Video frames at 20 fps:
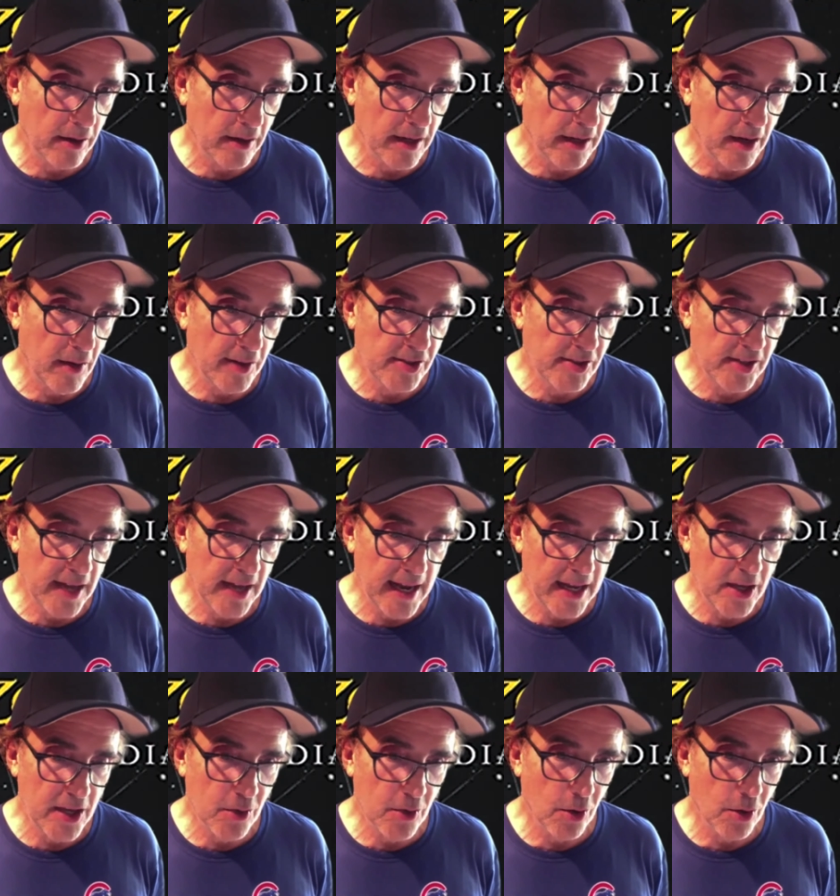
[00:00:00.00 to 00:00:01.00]
You know, as an eight
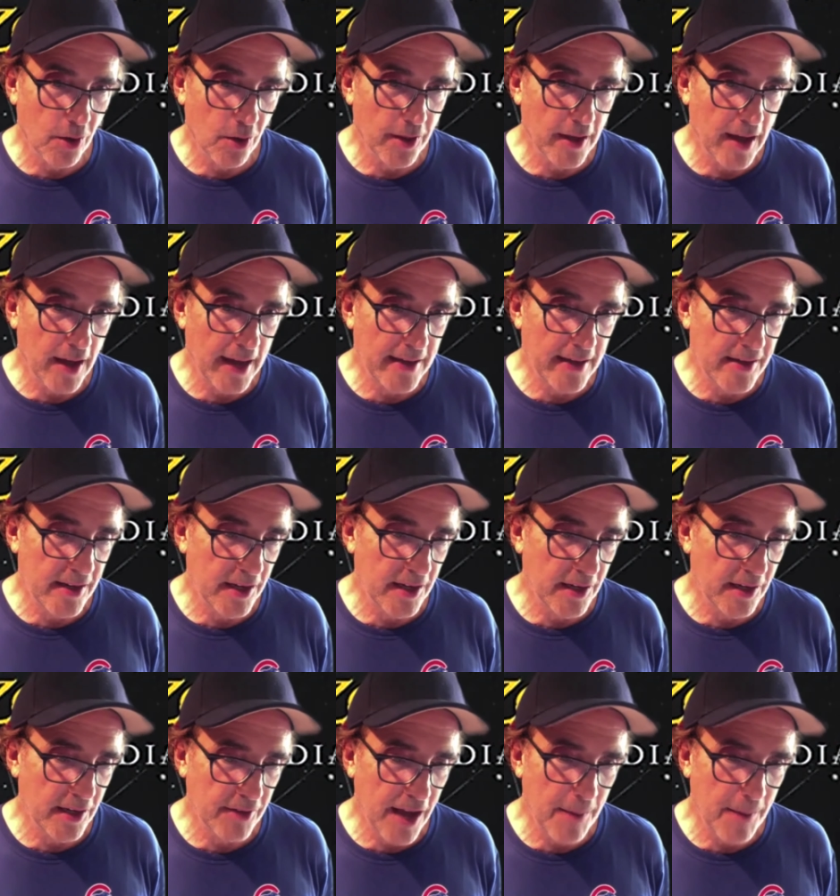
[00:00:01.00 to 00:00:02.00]
year old, the idea
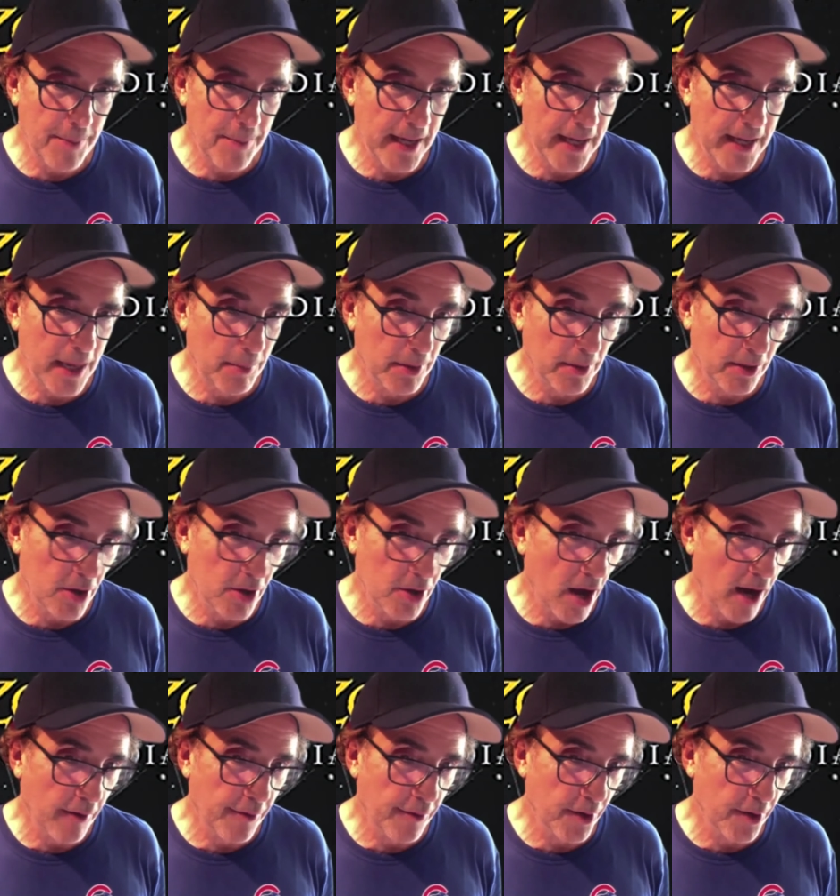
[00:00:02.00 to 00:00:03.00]
of not being able to
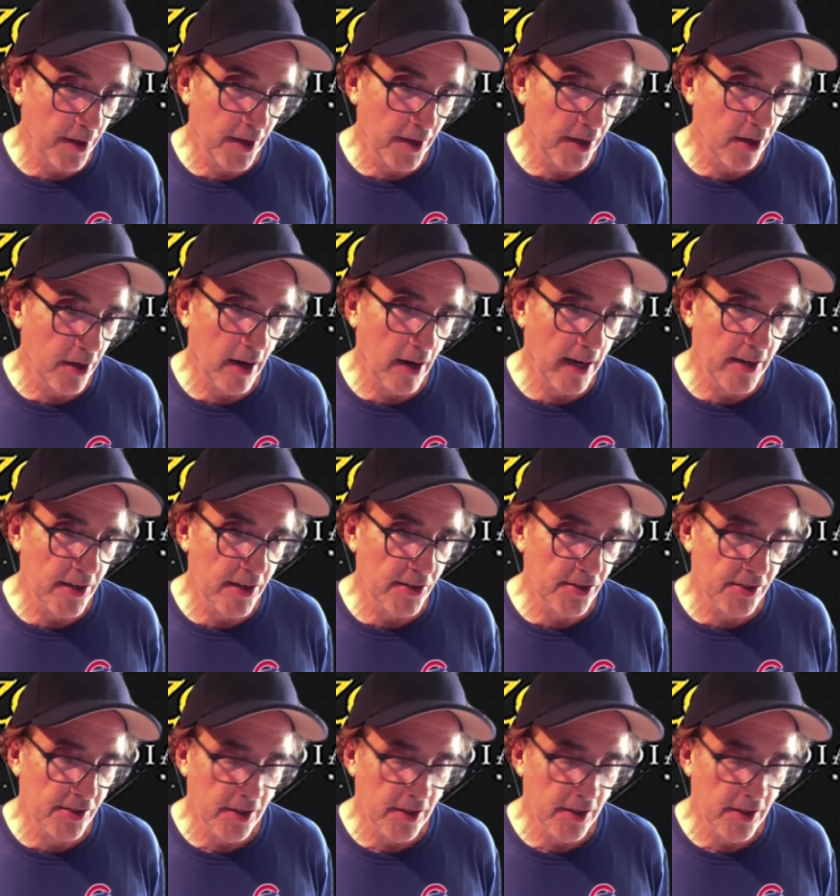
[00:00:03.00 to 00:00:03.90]
talk for a year, I just,